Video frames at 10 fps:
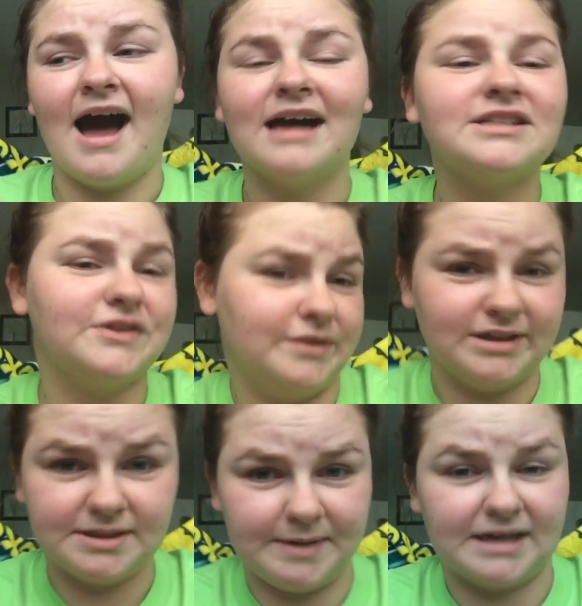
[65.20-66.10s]
I do
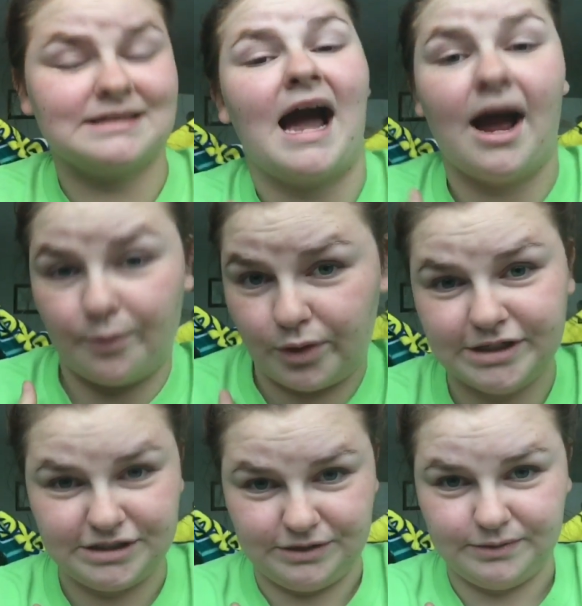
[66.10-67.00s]
this because I
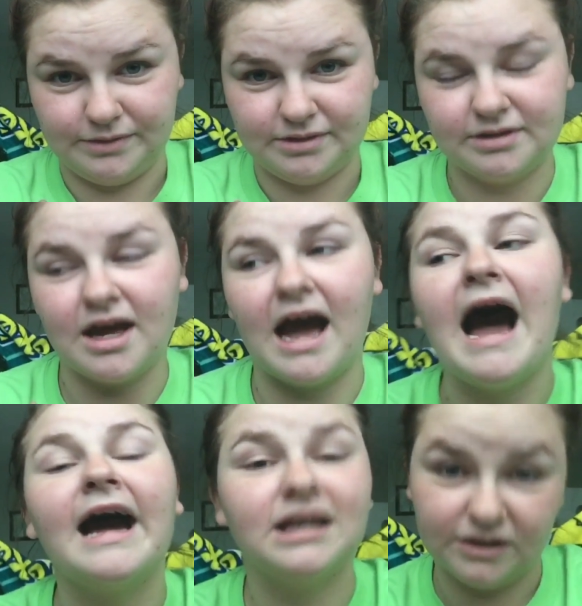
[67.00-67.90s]
want to.
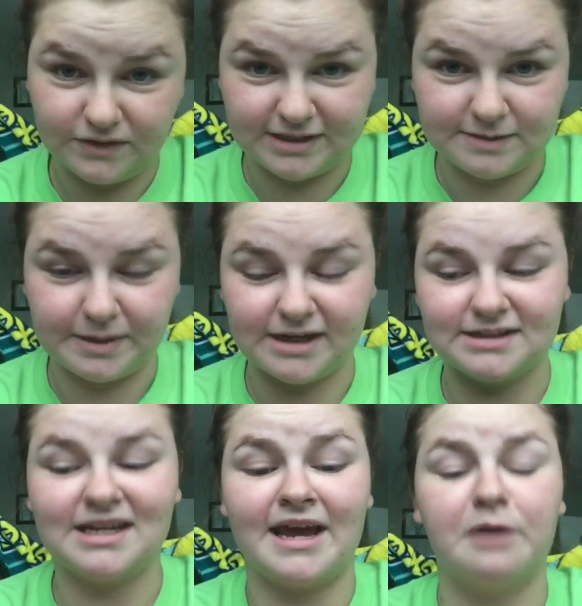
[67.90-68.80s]
I do this
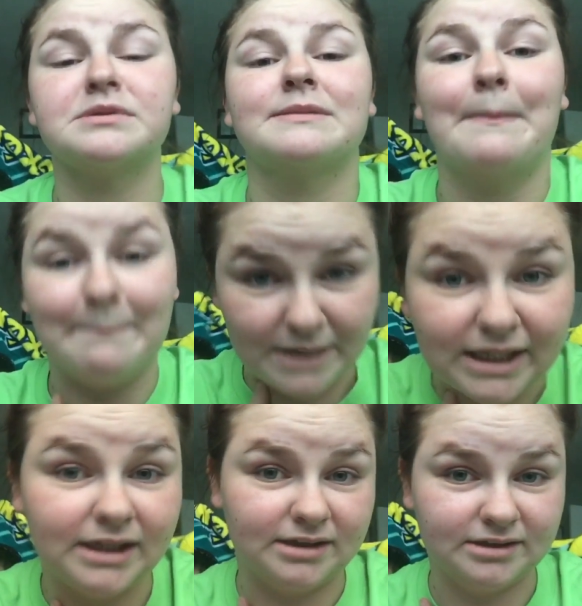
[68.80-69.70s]
because it helps
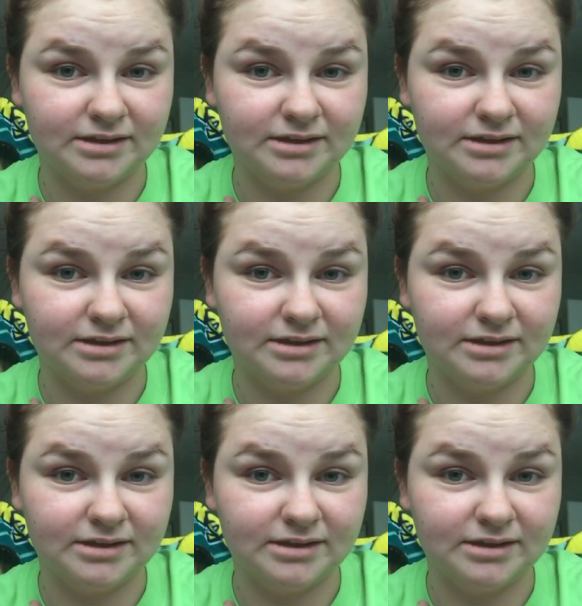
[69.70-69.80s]
me.